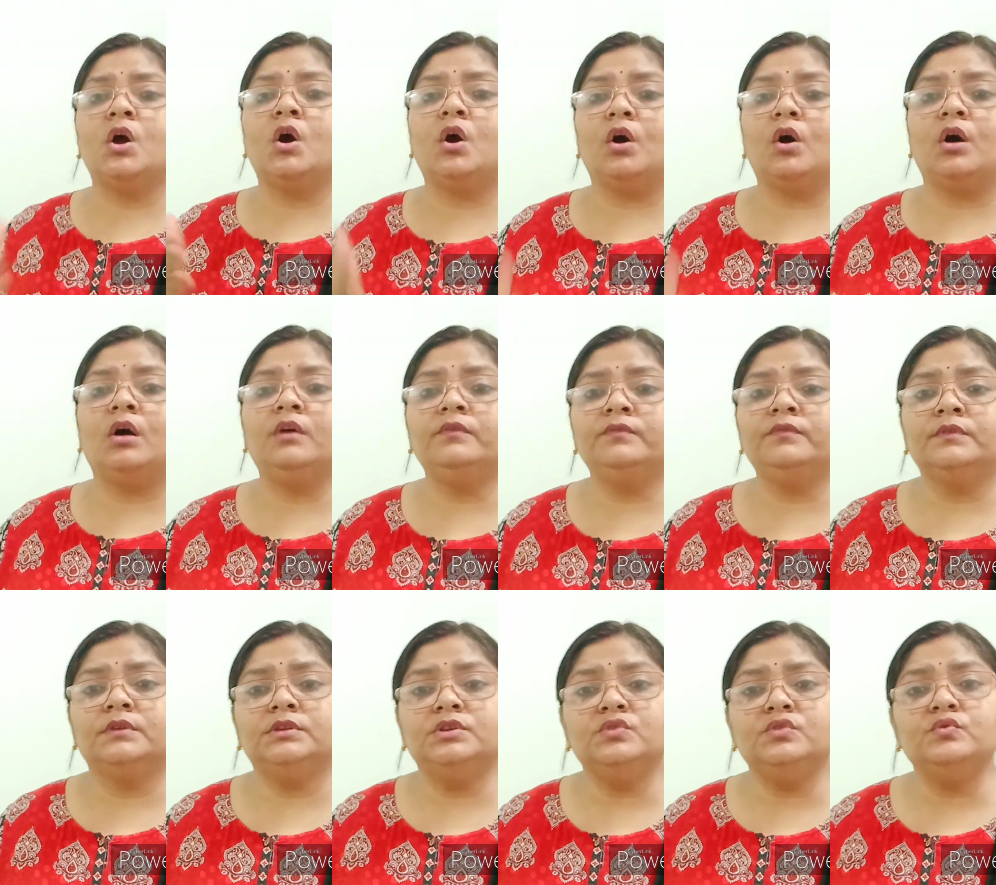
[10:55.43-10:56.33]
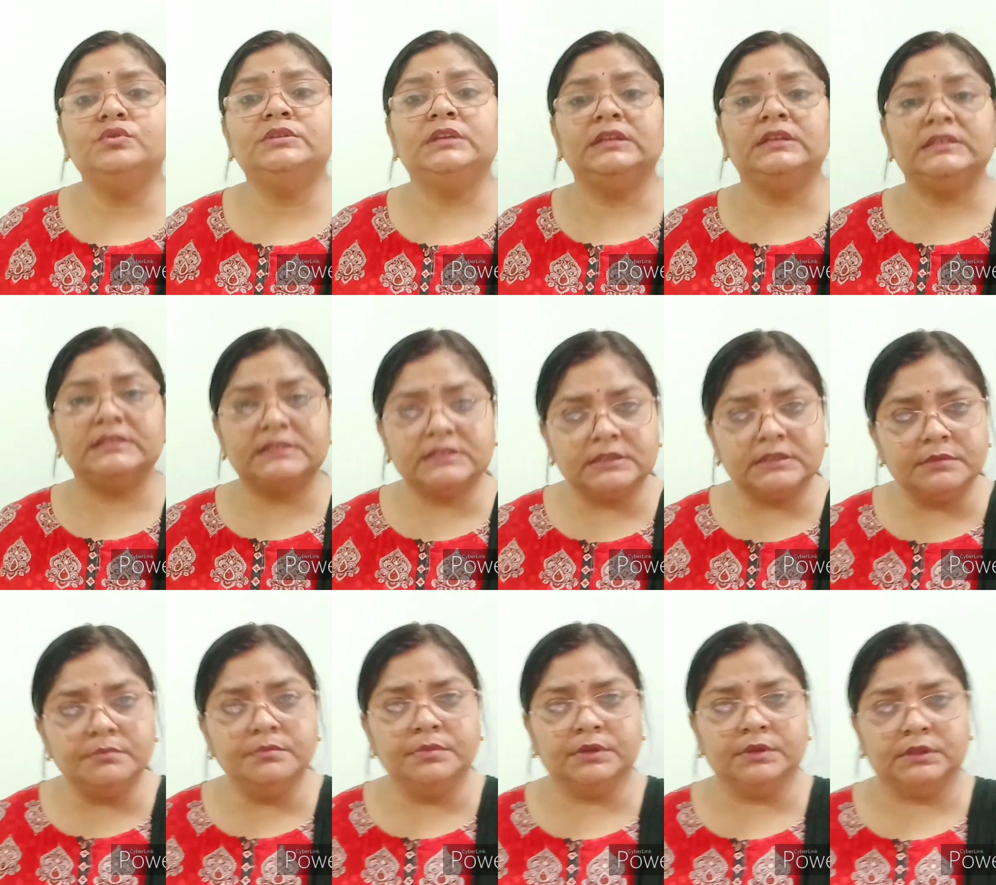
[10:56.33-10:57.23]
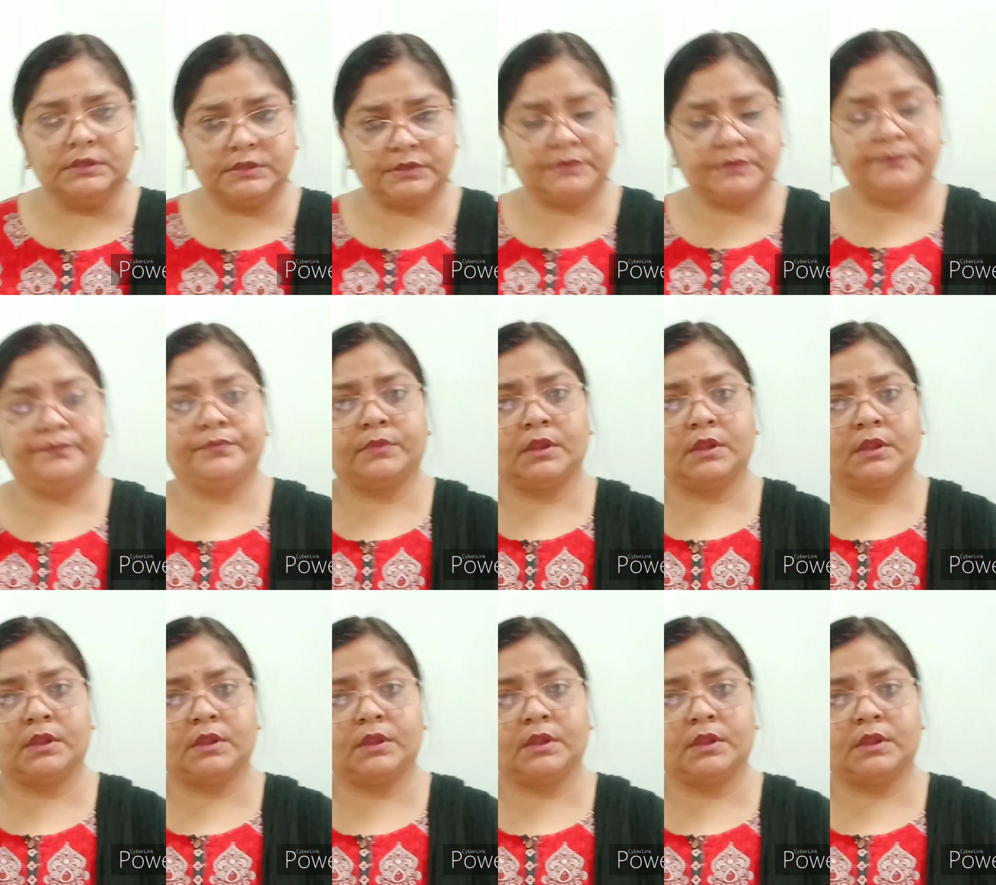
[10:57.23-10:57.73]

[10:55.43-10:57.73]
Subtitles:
of using symbols.